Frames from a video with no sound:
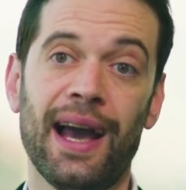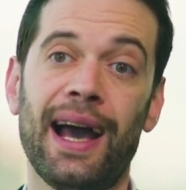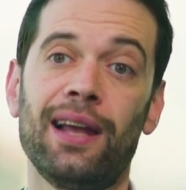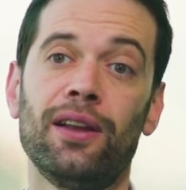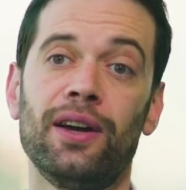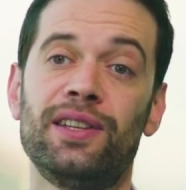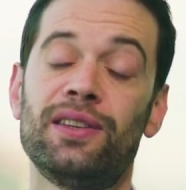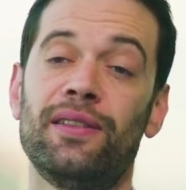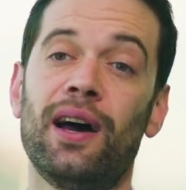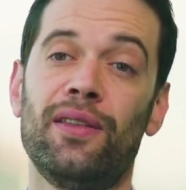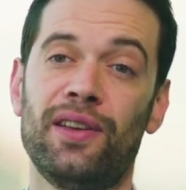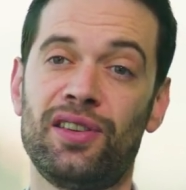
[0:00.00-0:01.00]
Allied to
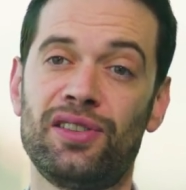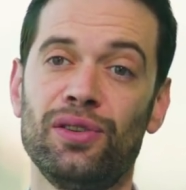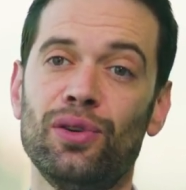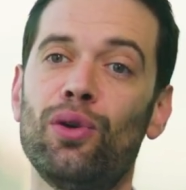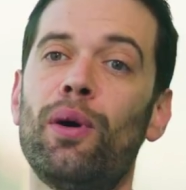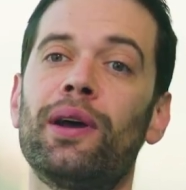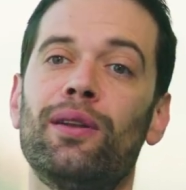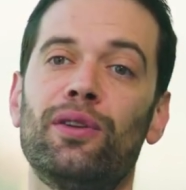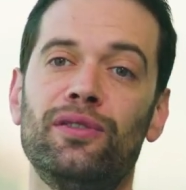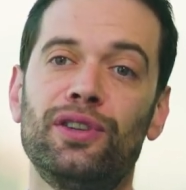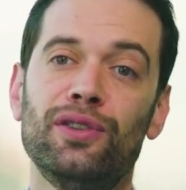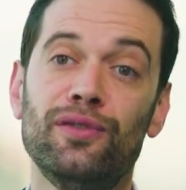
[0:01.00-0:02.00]
that, there's still quite a lot
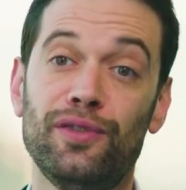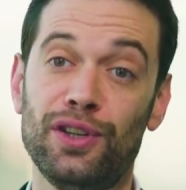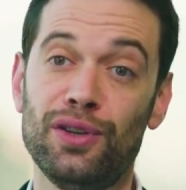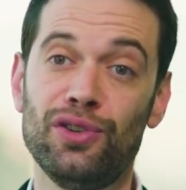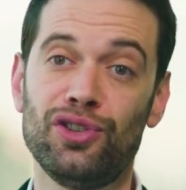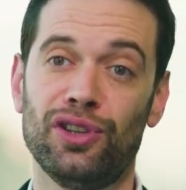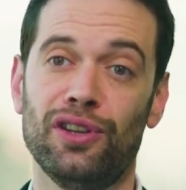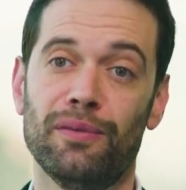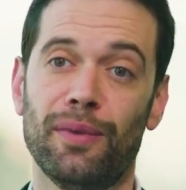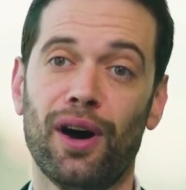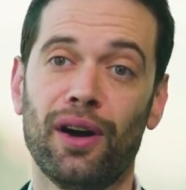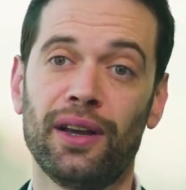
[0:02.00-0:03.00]
of confusion in the
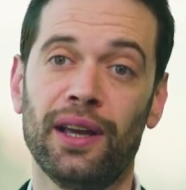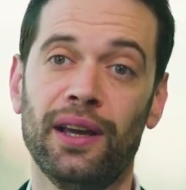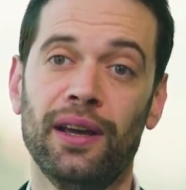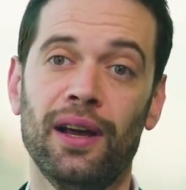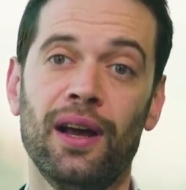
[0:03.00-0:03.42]
market.